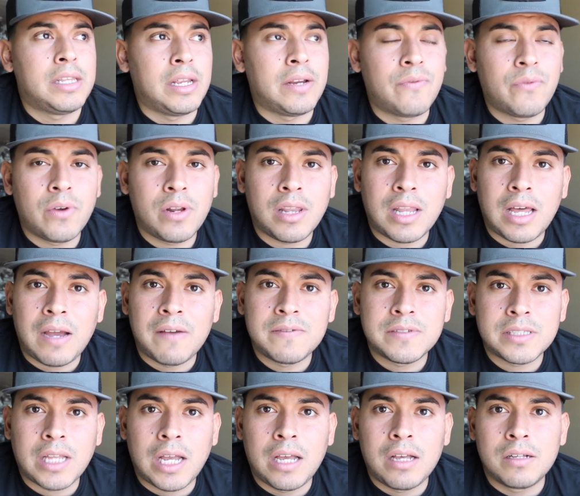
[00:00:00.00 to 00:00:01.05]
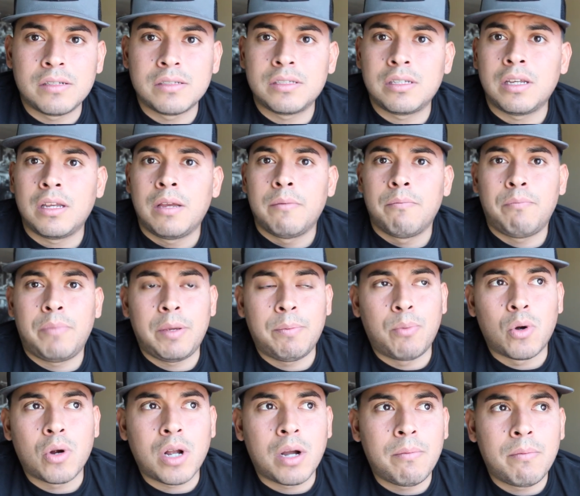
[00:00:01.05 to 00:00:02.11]
different lifestyles.
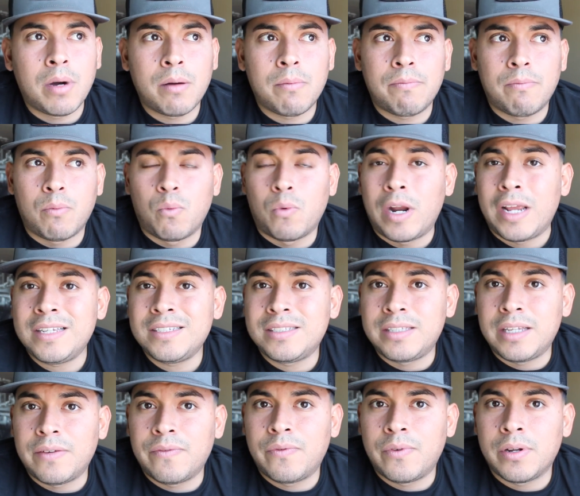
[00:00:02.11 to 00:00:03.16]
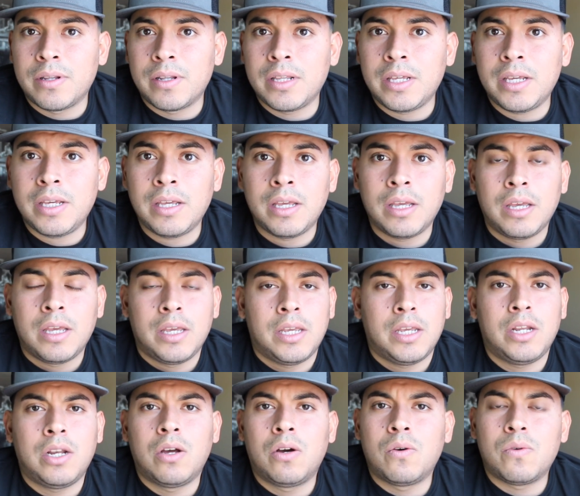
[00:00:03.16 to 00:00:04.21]
People come up raised differently.
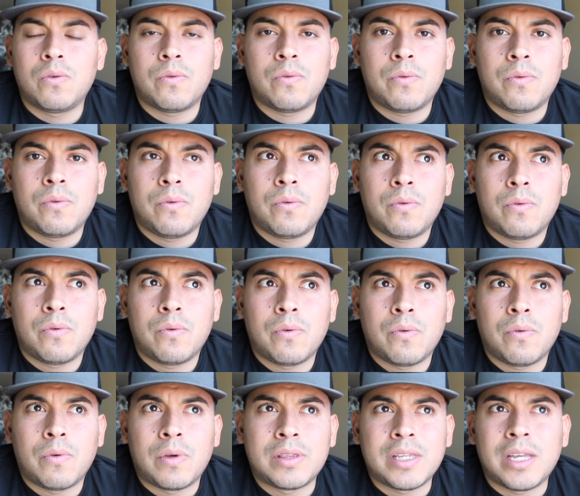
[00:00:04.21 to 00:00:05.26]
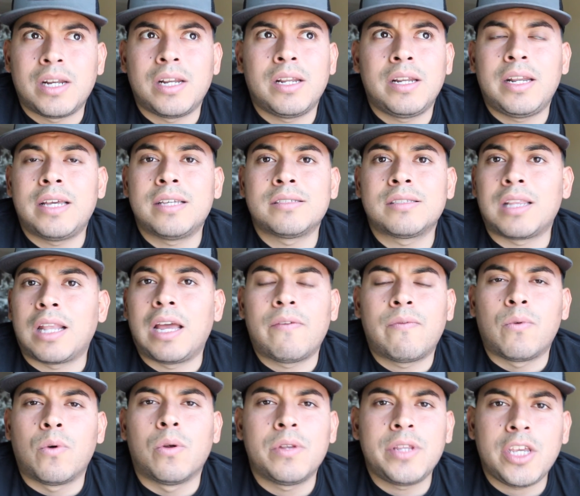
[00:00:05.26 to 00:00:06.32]
You know, at the end of the day, it's
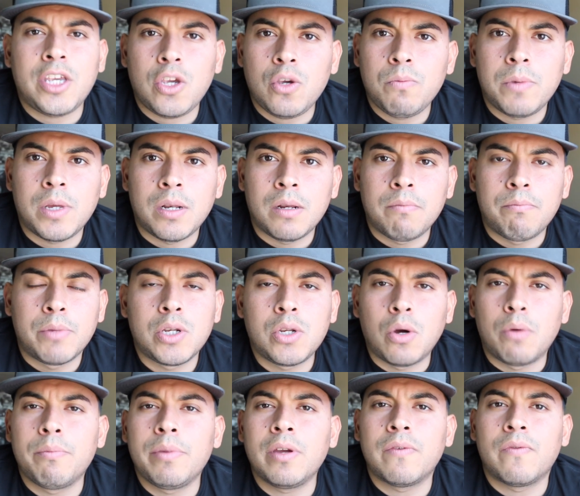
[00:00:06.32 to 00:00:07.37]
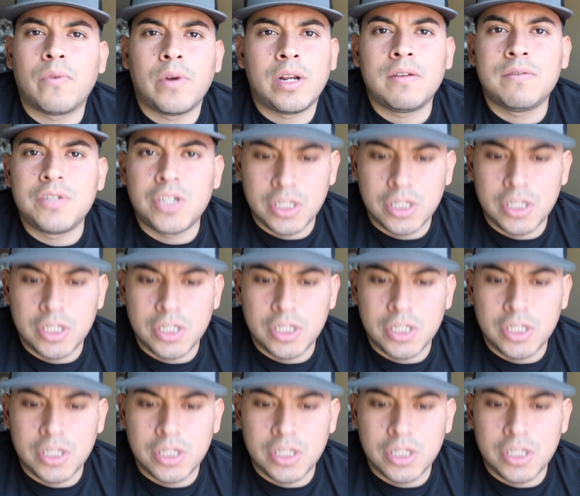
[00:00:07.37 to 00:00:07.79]
life. We're only human, but don't be afraid of